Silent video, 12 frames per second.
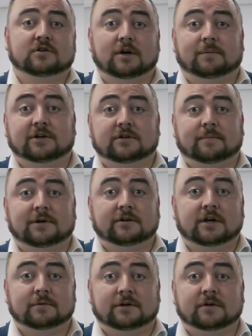
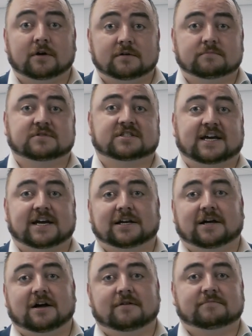
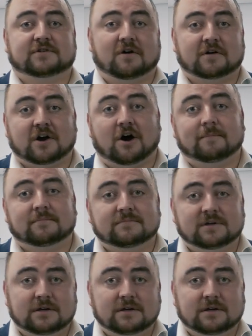www.scalar.com.